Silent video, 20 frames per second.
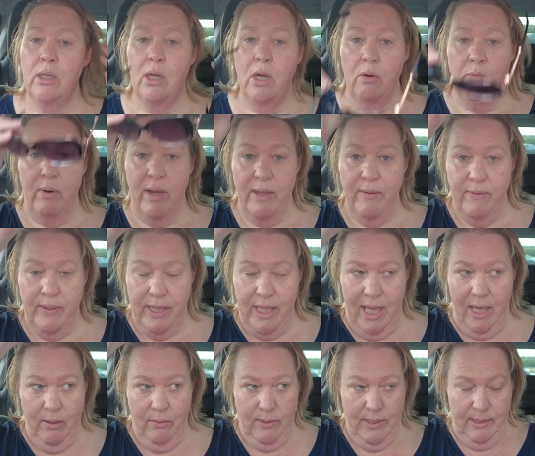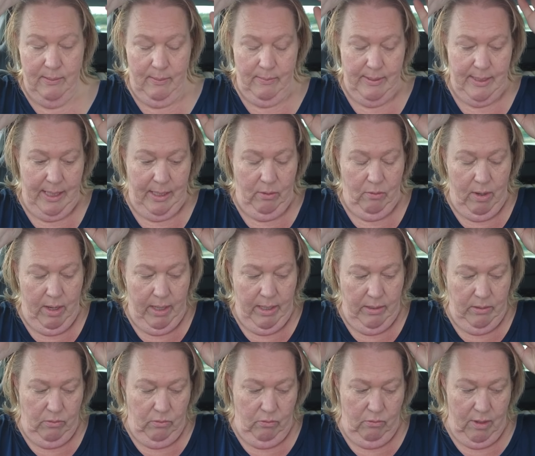arrive at the house. So I was like,
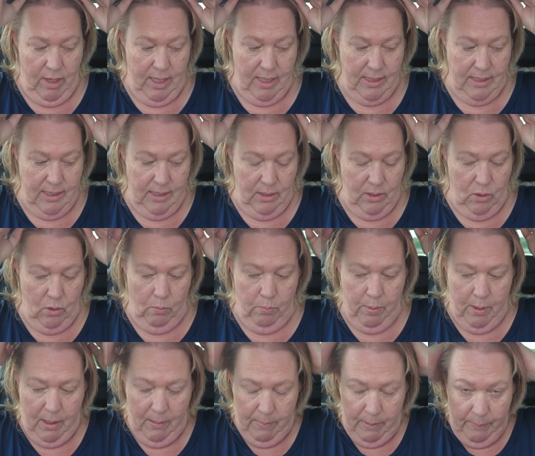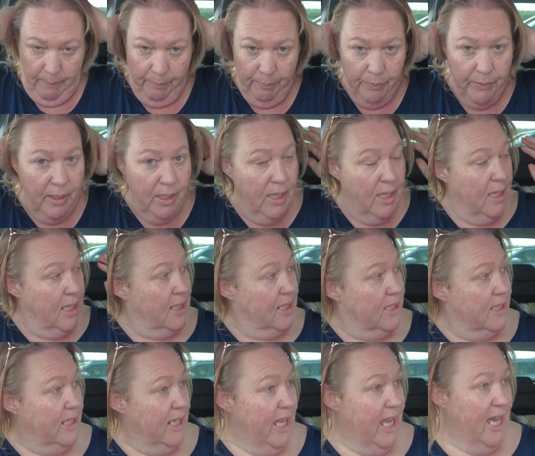grand, grand, no problem.
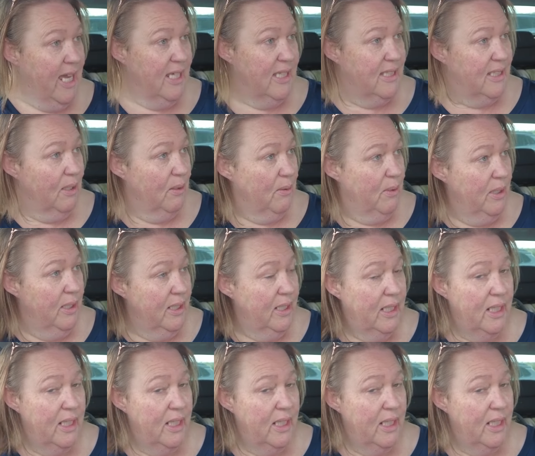So yeah, so